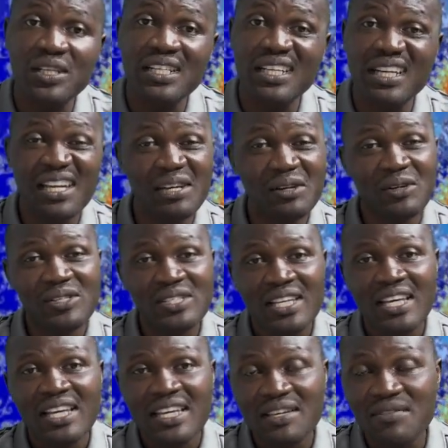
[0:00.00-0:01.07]
in Lagos,
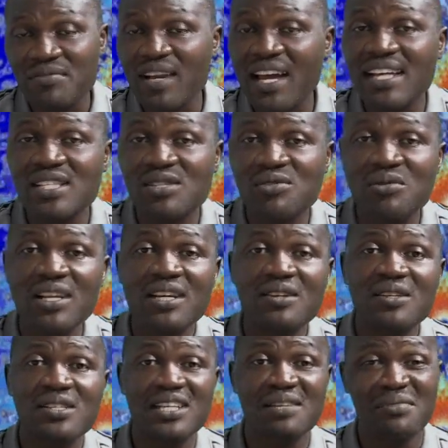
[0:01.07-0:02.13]
he flies to
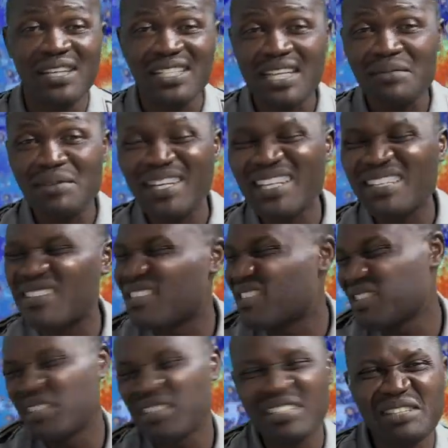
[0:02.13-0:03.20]
Lagos, and by the time he gets to
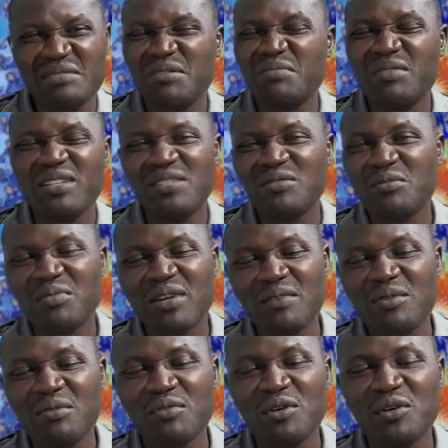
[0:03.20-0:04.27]
Lagos, the meeting will
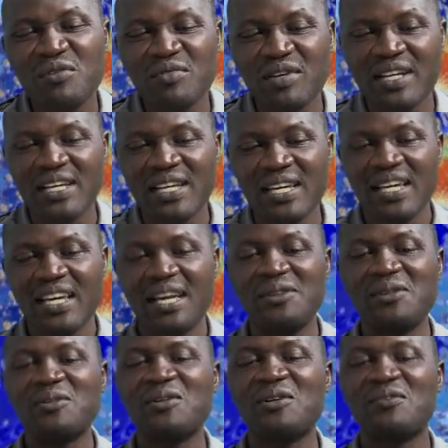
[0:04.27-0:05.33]
probably be over.
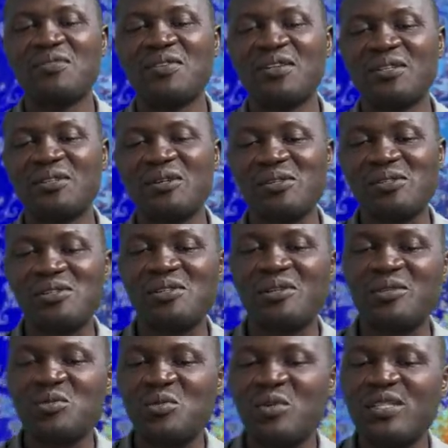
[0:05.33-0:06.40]
Edo governor does
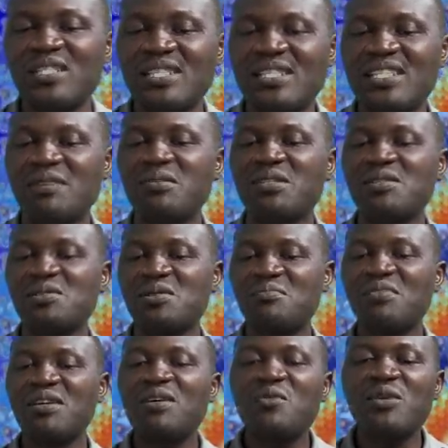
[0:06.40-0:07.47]
not want his deputy to
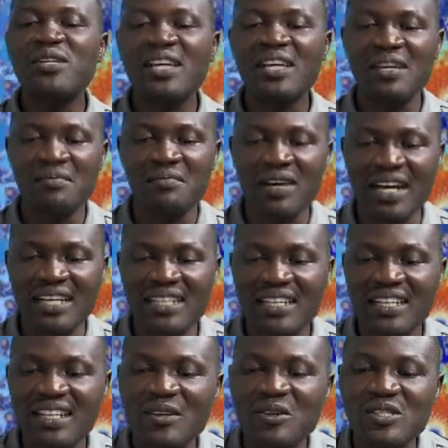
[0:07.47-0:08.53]
be with him at the
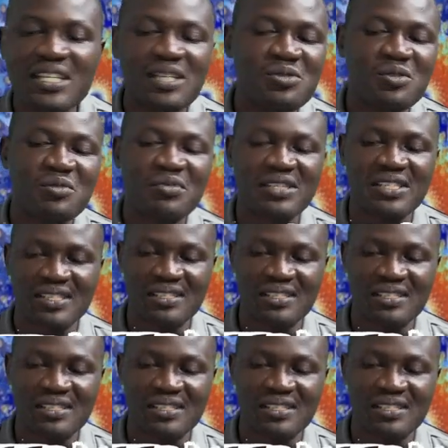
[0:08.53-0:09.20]
Lagos ESCO meeting.